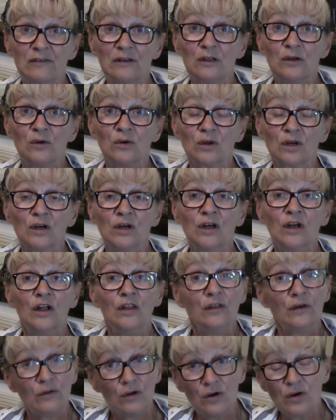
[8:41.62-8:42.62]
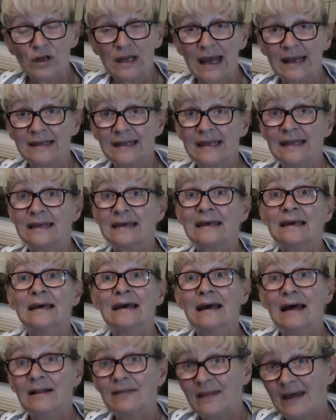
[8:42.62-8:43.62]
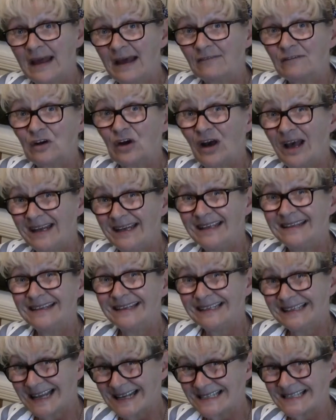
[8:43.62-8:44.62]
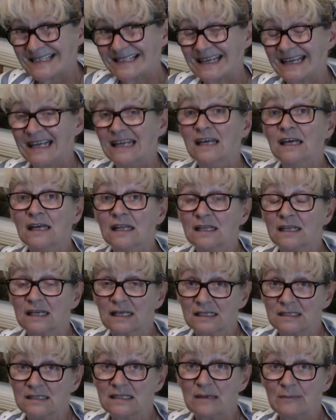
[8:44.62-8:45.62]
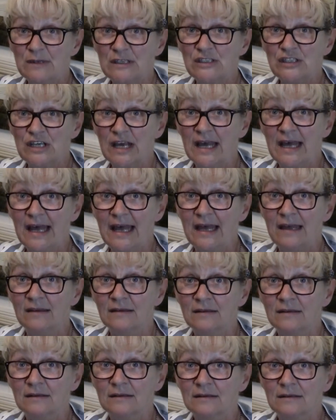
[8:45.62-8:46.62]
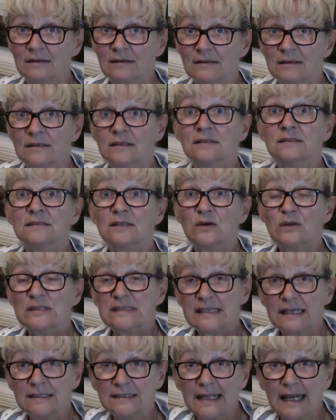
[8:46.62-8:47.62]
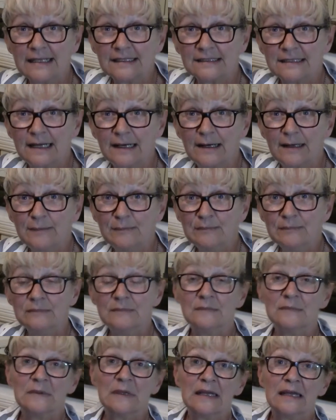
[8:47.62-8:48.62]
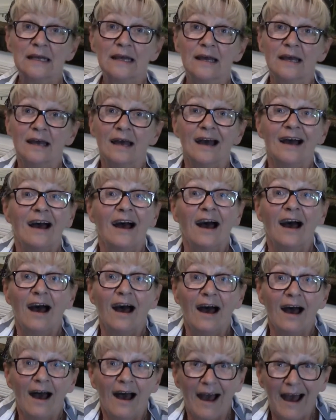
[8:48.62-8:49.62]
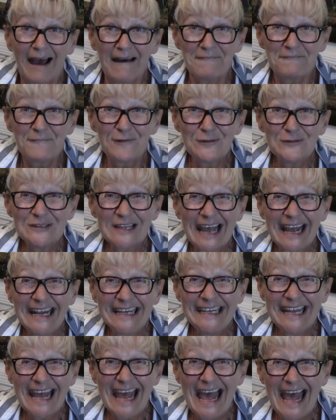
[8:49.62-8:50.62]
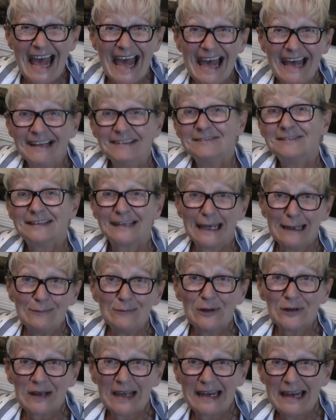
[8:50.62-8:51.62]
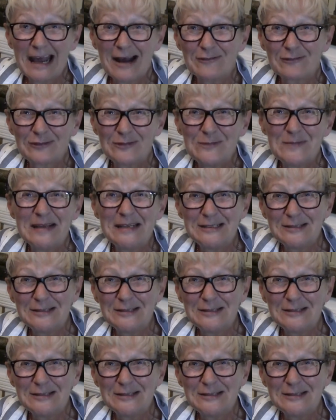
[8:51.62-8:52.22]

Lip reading: a look. They're organic and they haven't got anything nasty that can damage your hair. So until next time, have fun dyeing your hair, keep looking out for me